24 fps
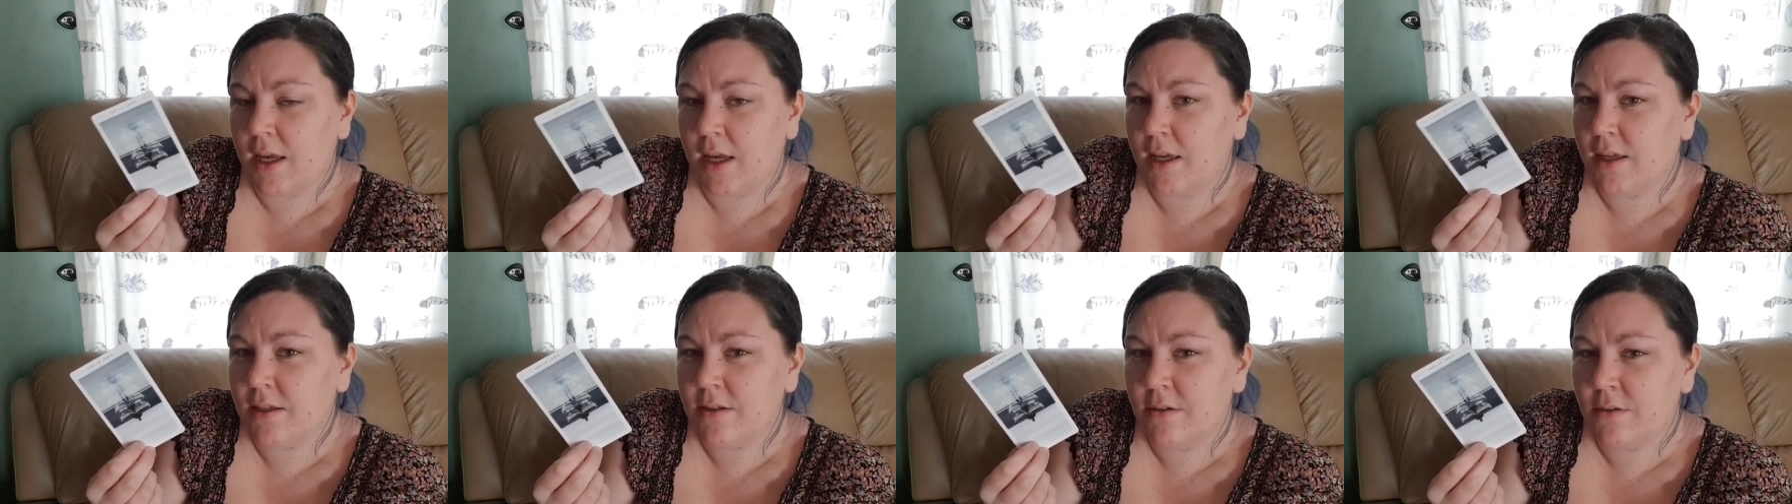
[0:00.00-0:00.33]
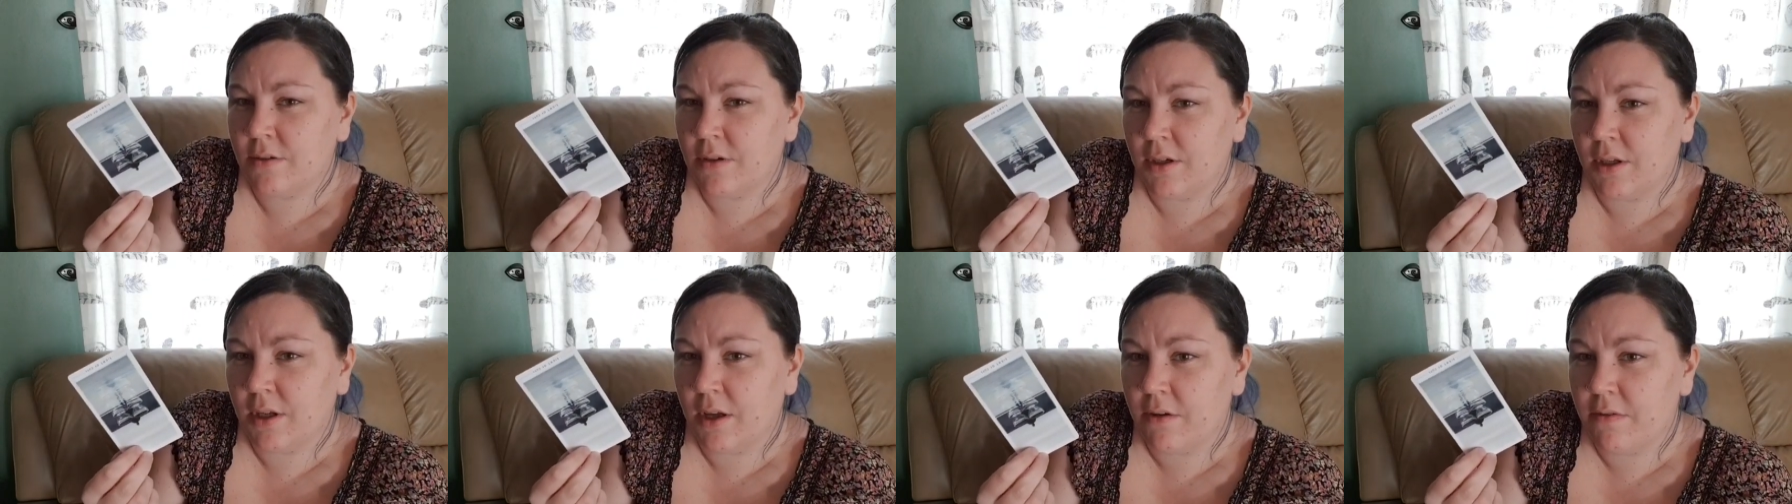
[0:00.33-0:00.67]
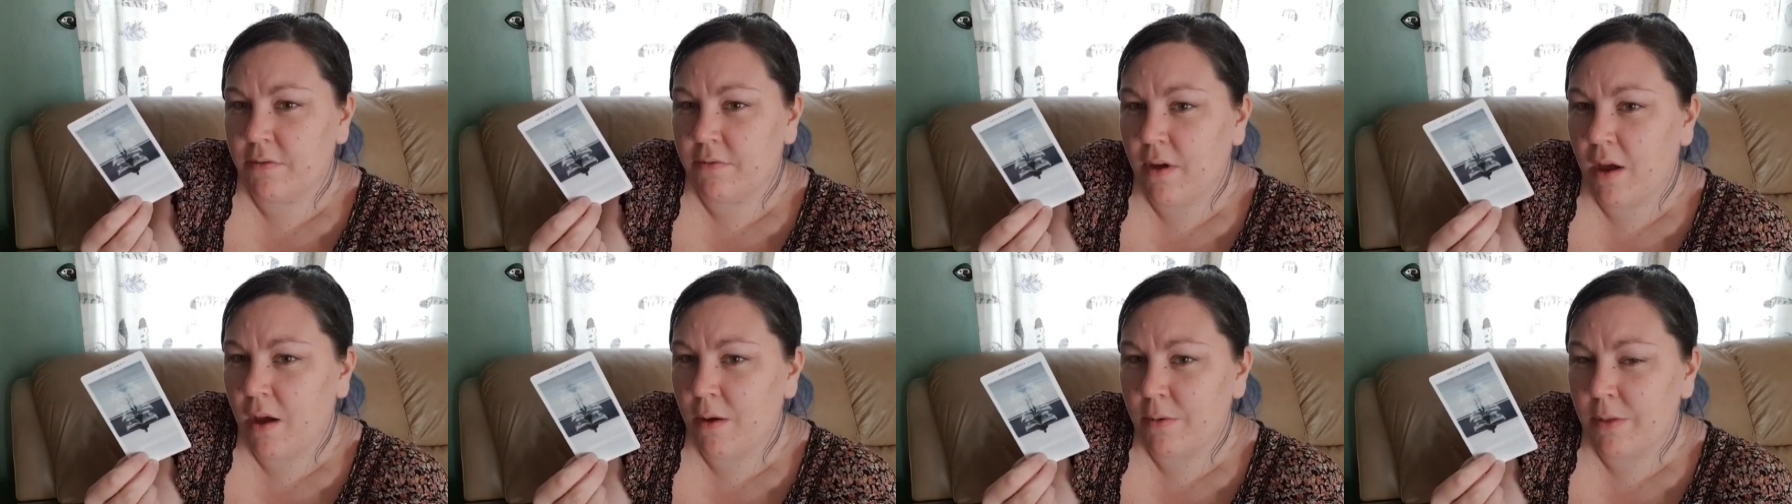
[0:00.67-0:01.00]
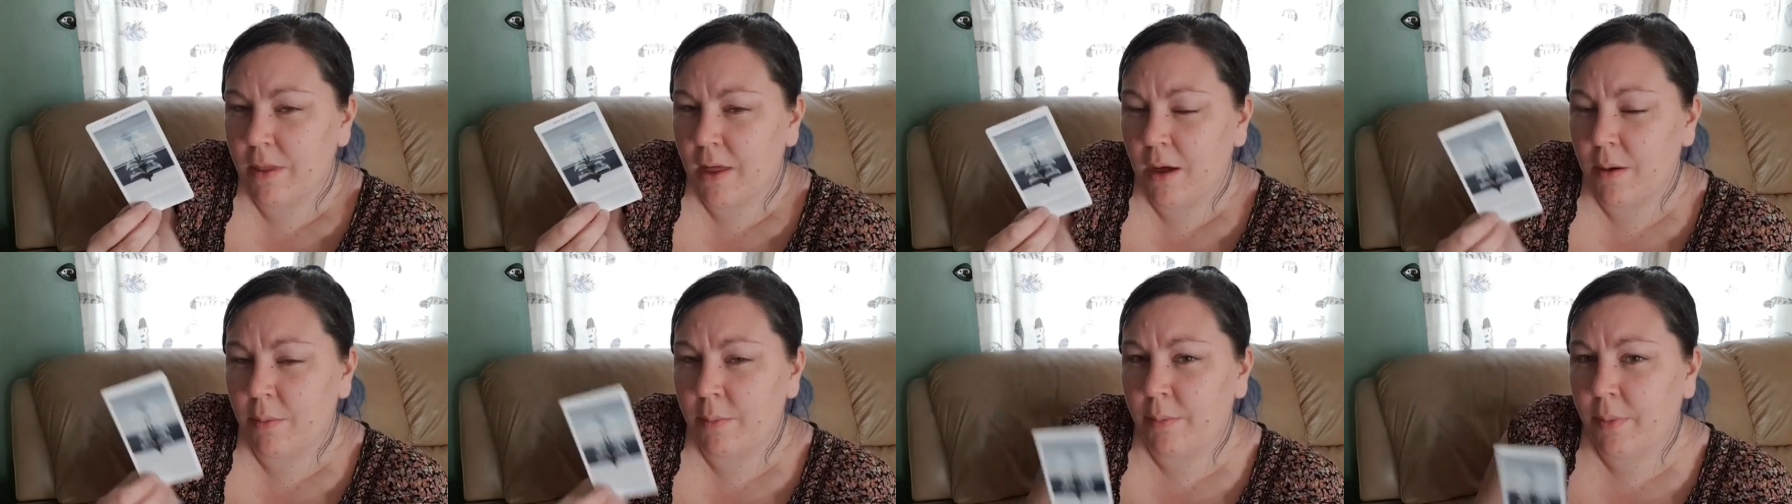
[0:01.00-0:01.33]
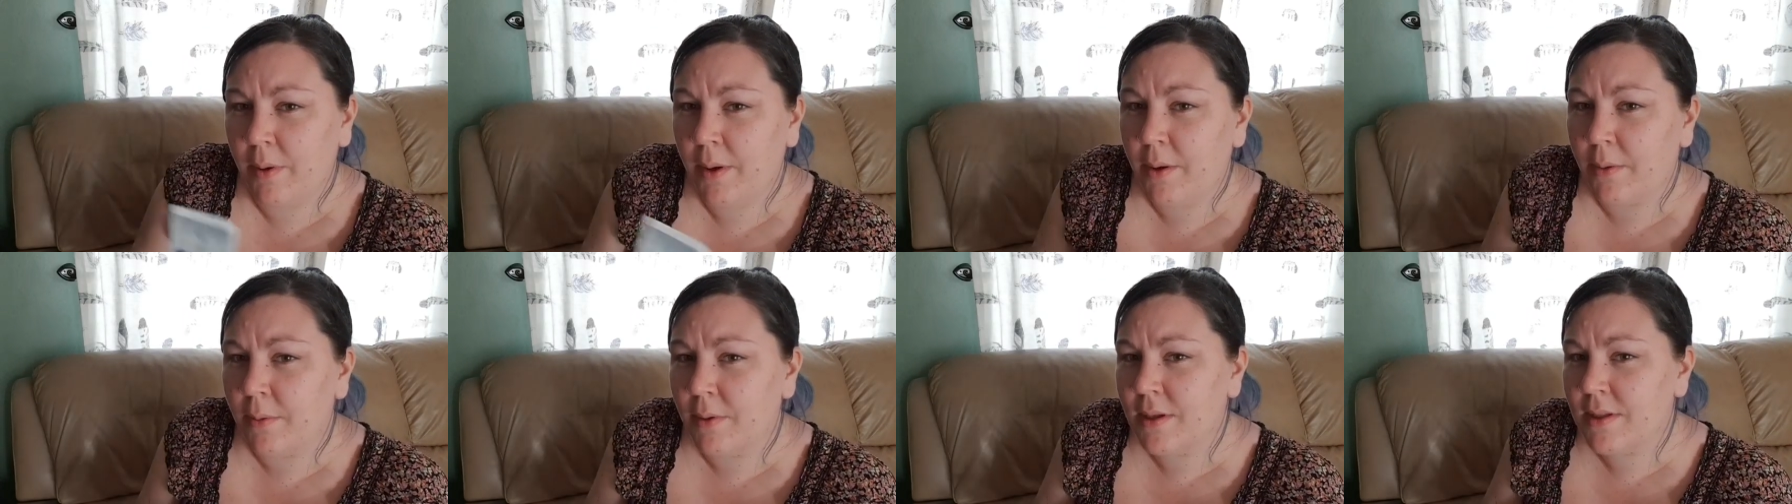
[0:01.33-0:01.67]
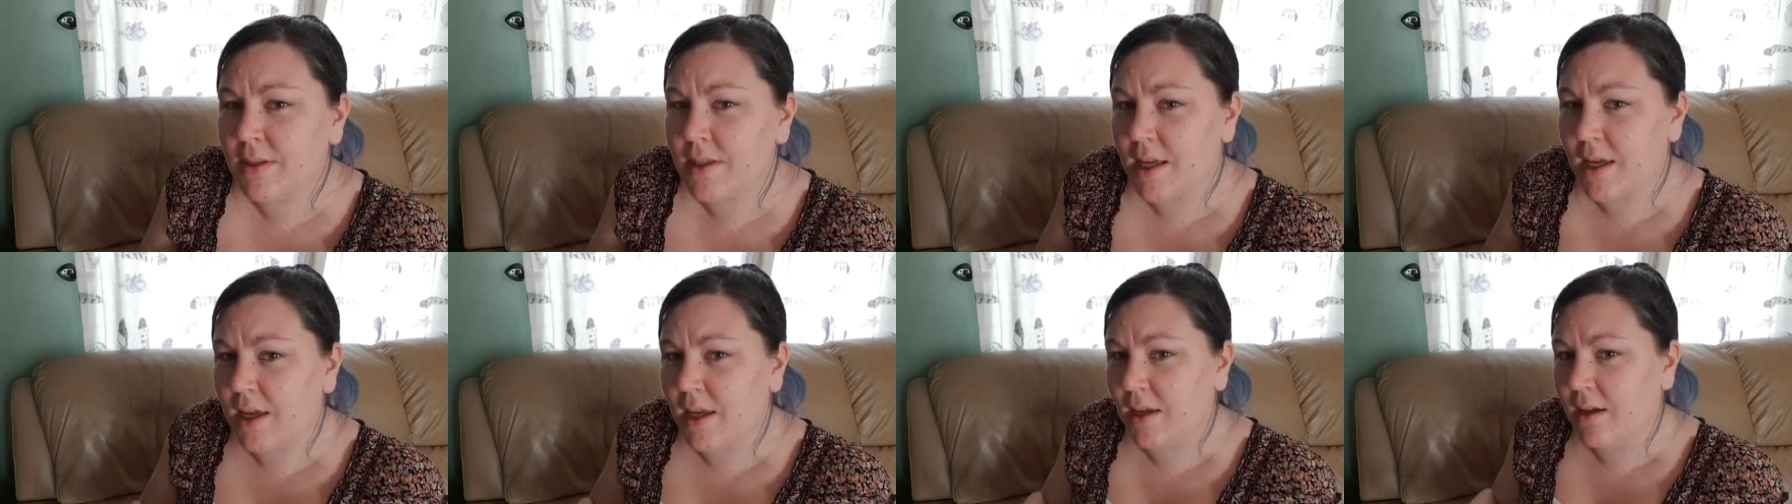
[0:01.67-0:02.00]
He's not going to go far without a boat,
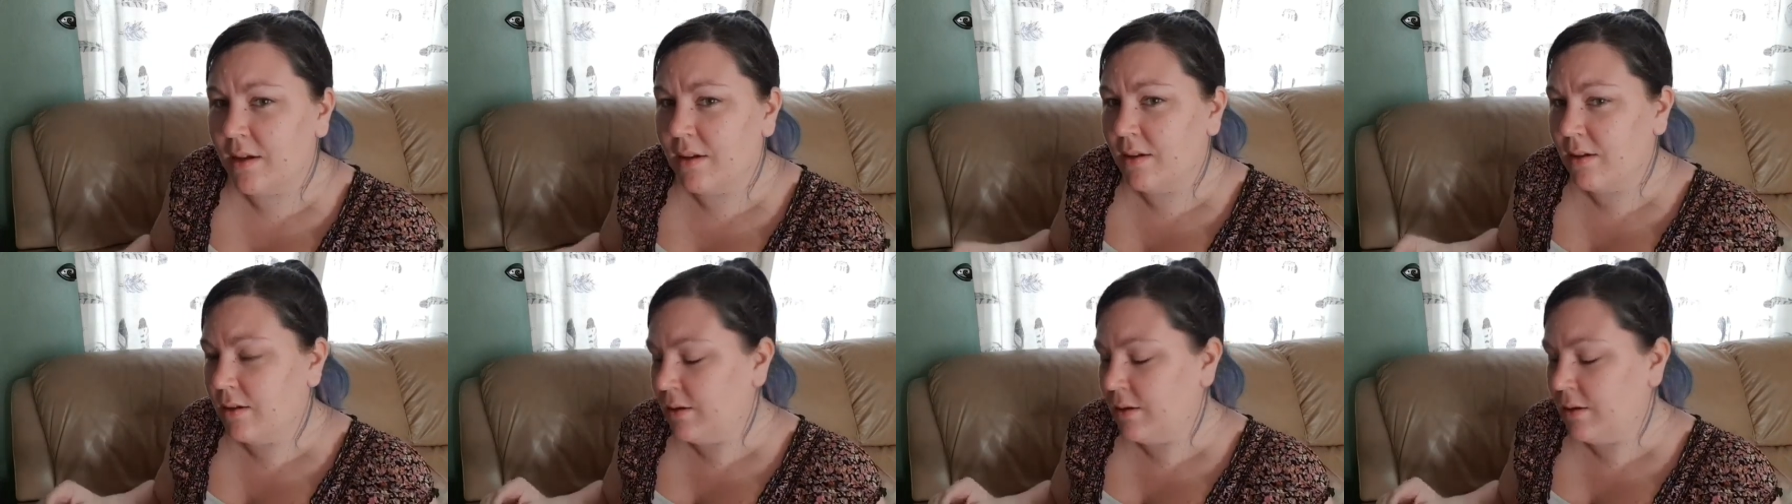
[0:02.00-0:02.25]
is he?